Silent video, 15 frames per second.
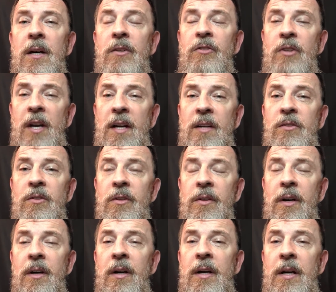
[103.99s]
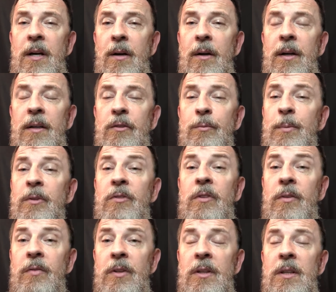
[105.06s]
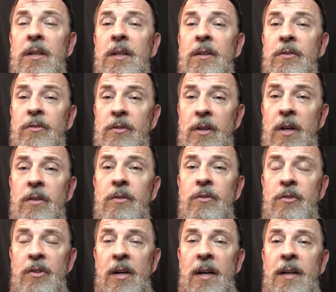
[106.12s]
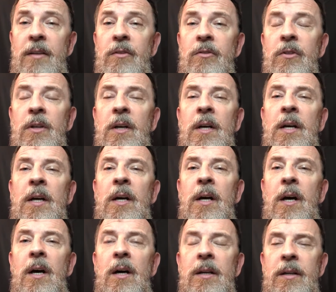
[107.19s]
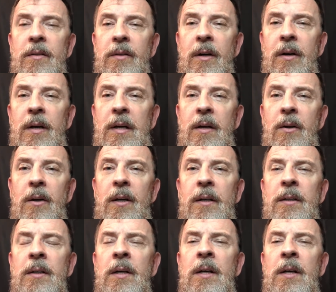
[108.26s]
a change in their hearing, specifically a sudden change uh, in their hearing.